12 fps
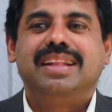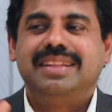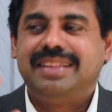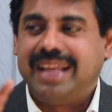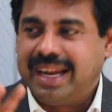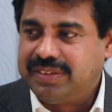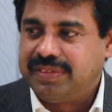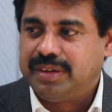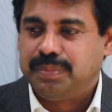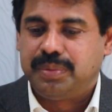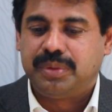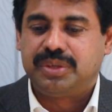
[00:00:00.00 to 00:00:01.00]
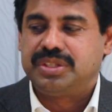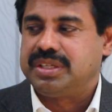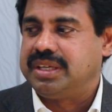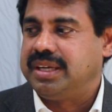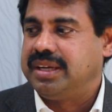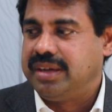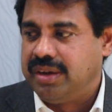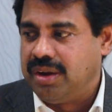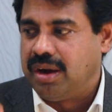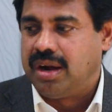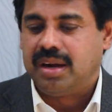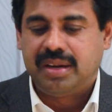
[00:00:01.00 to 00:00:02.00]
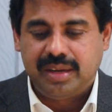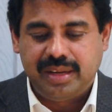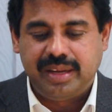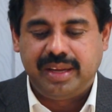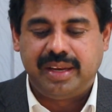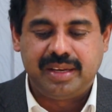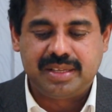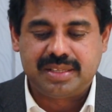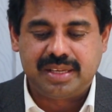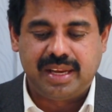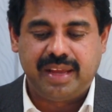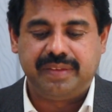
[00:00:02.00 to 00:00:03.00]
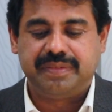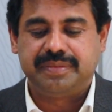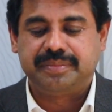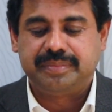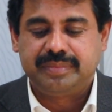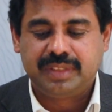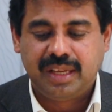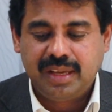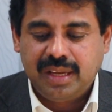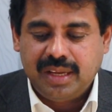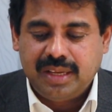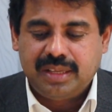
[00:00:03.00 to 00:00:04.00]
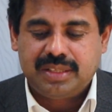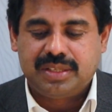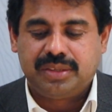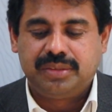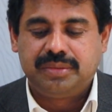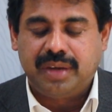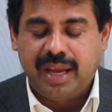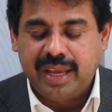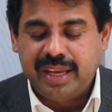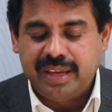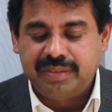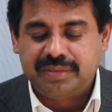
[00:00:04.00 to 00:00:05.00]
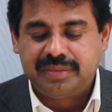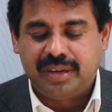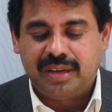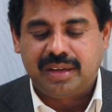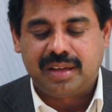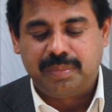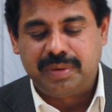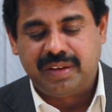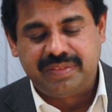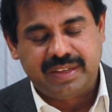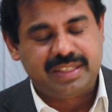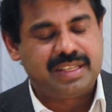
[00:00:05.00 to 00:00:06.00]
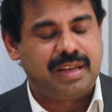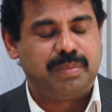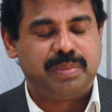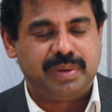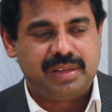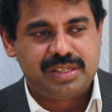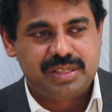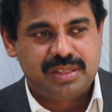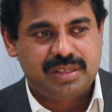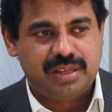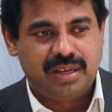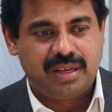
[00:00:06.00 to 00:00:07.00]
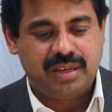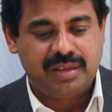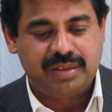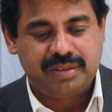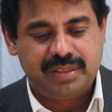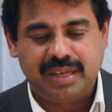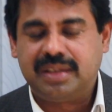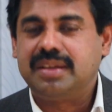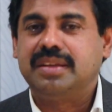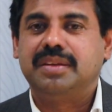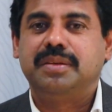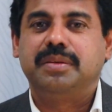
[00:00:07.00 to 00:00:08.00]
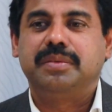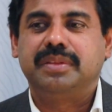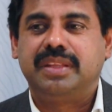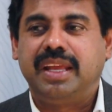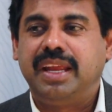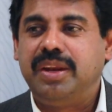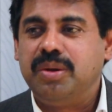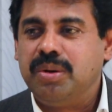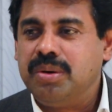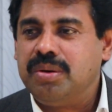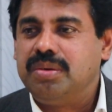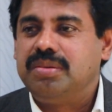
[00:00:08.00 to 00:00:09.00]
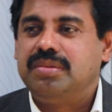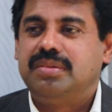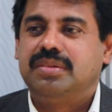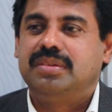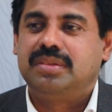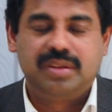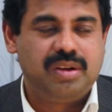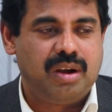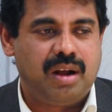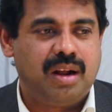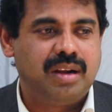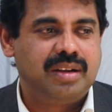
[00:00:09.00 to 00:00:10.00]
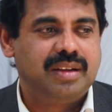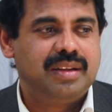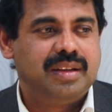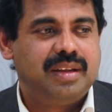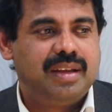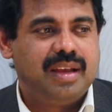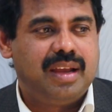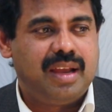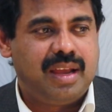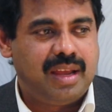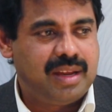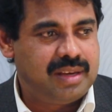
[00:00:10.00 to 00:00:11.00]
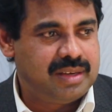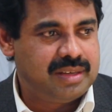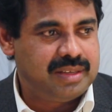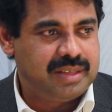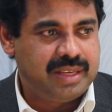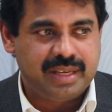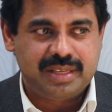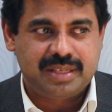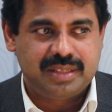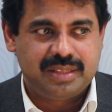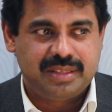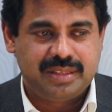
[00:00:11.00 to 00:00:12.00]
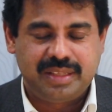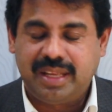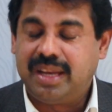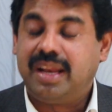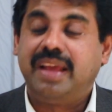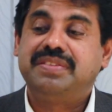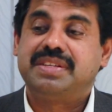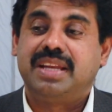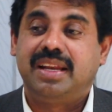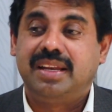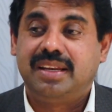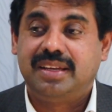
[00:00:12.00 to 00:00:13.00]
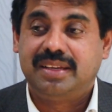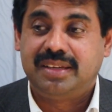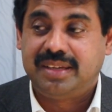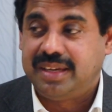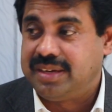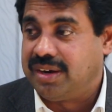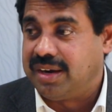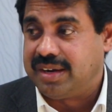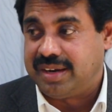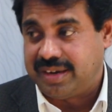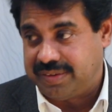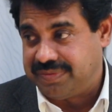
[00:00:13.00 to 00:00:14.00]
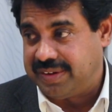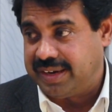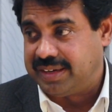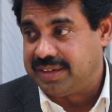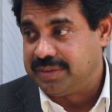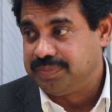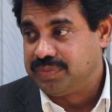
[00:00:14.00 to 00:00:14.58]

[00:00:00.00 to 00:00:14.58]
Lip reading: That will portray God in his life. So I give a couple of examples that they know God and yet their lifestyle did not reflect.